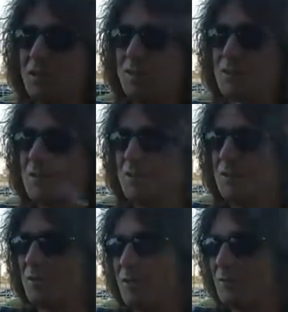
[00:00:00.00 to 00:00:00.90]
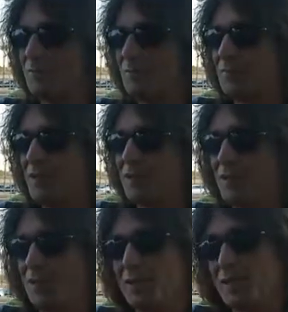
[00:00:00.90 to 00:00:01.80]
Absolutely.
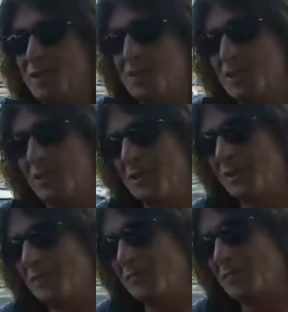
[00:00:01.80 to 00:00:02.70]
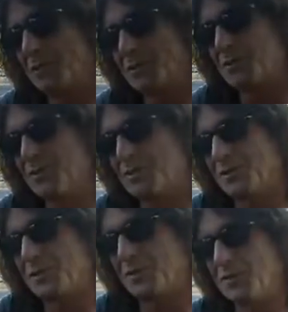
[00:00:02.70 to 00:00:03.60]
And then Dylan,
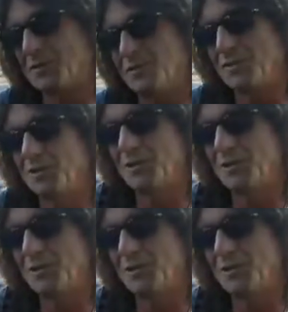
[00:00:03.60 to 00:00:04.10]
Morrison, and